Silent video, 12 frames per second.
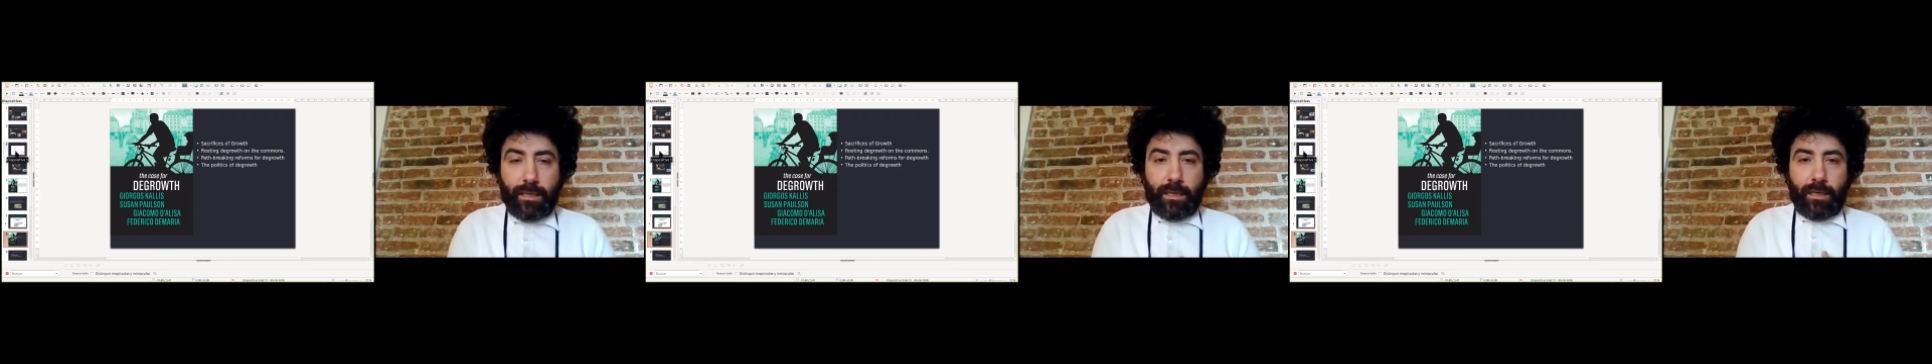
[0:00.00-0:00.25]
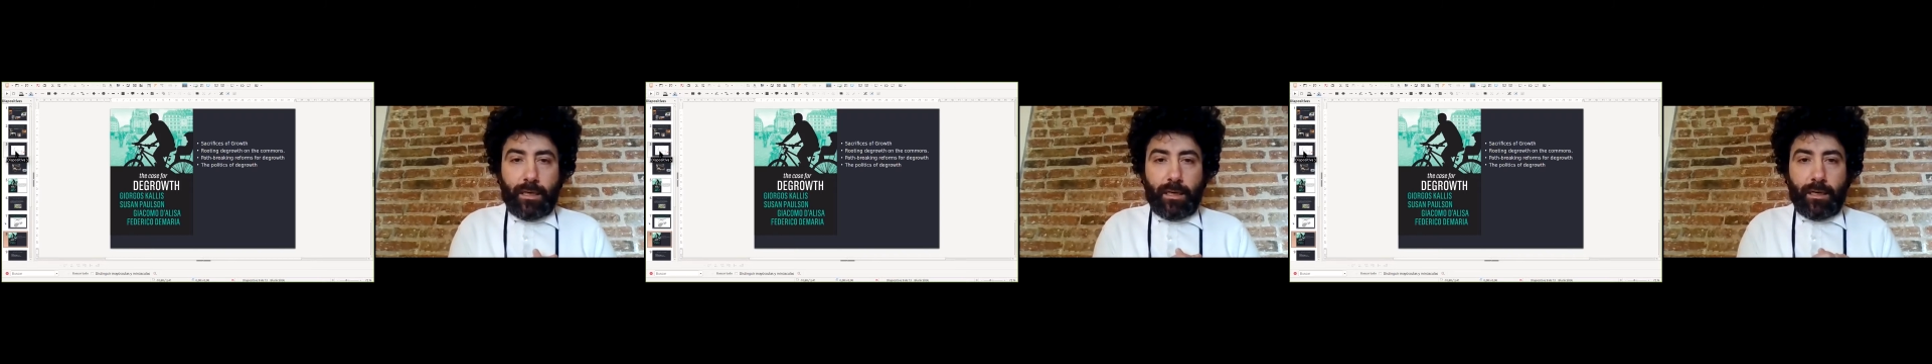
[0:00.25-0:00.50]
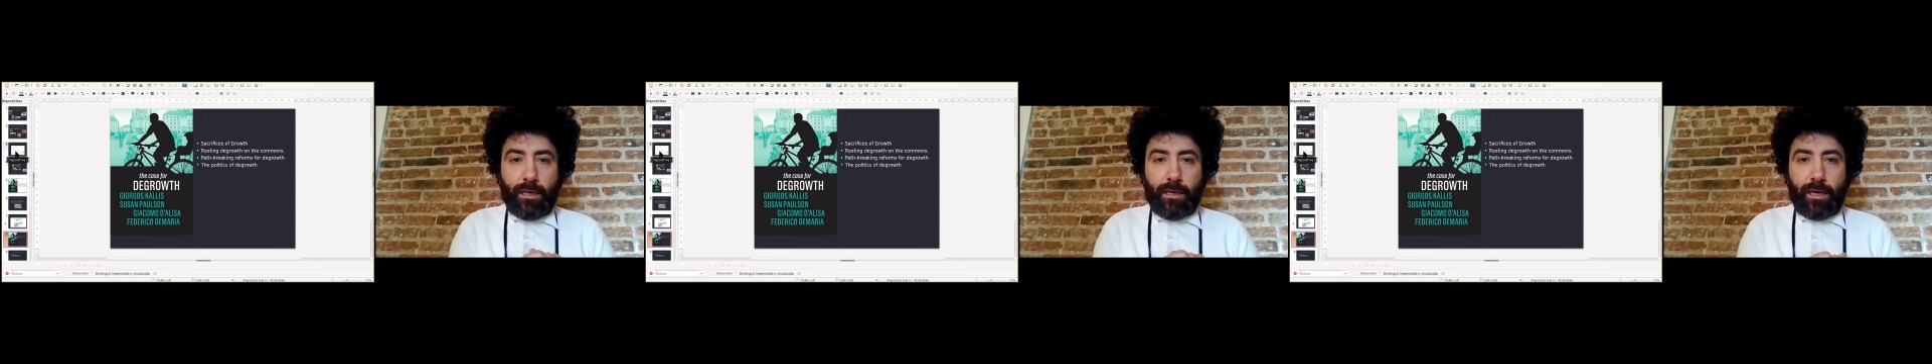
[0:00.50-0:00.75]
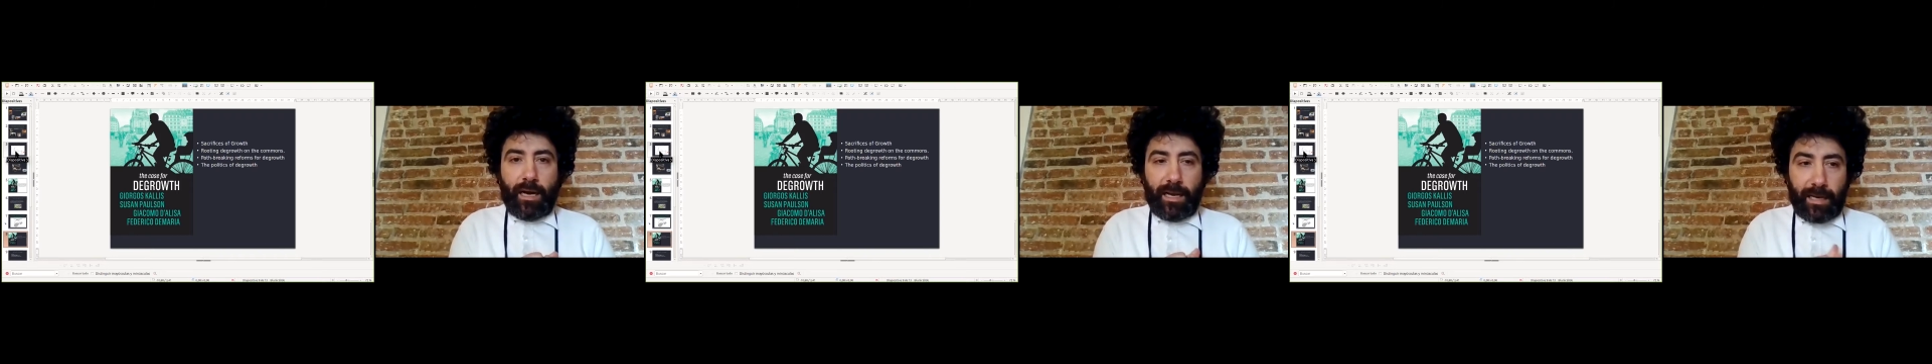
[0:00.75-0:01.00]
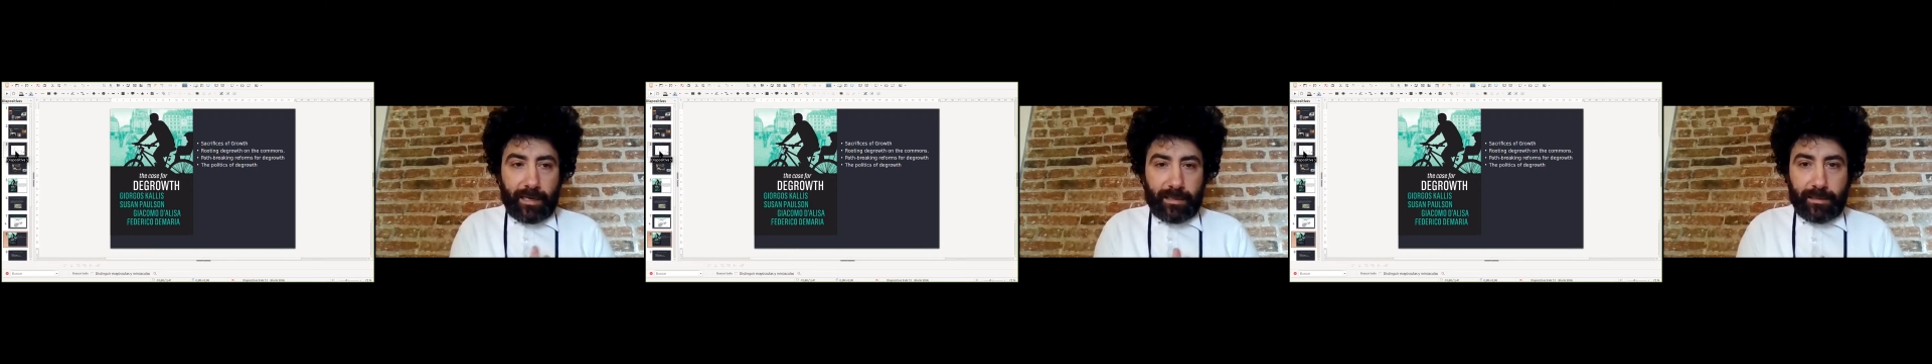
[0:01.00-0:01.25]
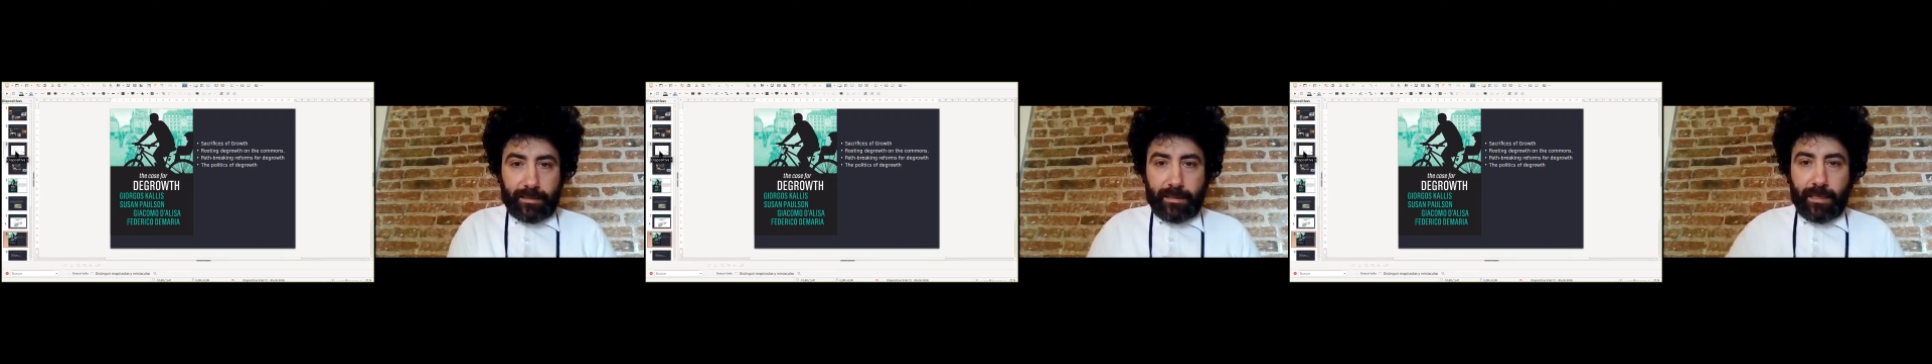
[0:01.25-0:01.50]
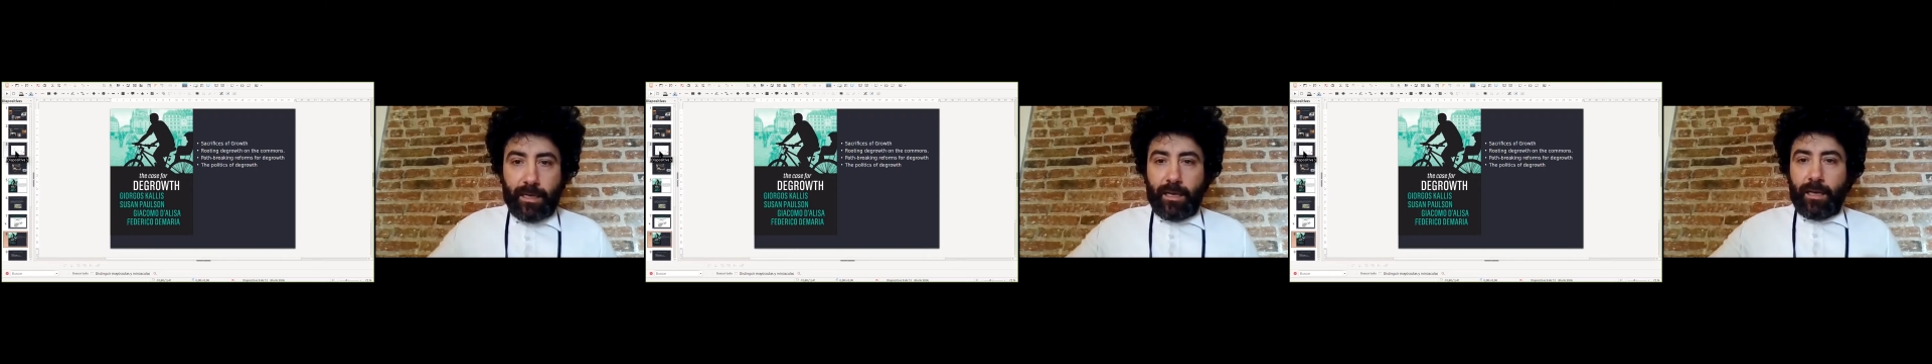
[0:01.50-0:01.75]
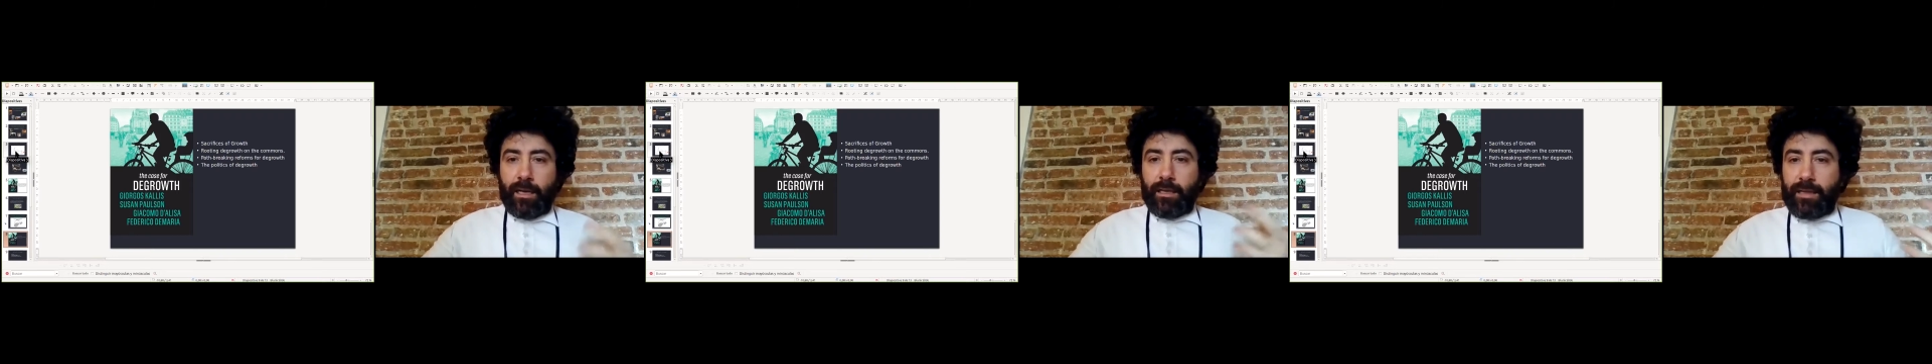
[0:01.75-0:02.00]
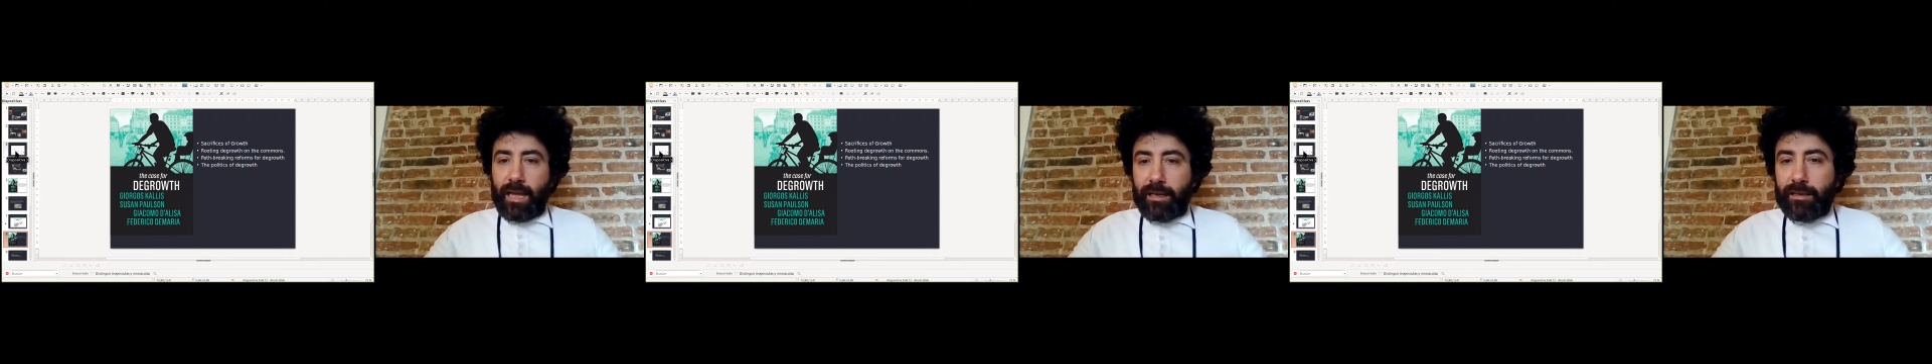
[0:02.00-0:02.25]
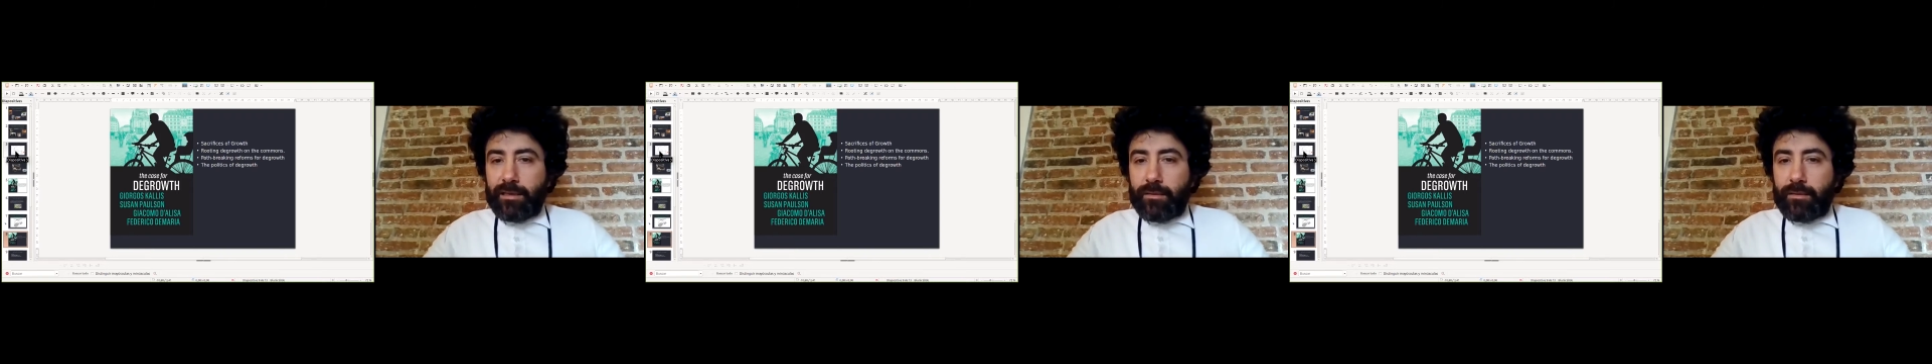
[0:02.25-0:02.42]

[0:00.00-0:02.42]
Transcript: highlighted. Then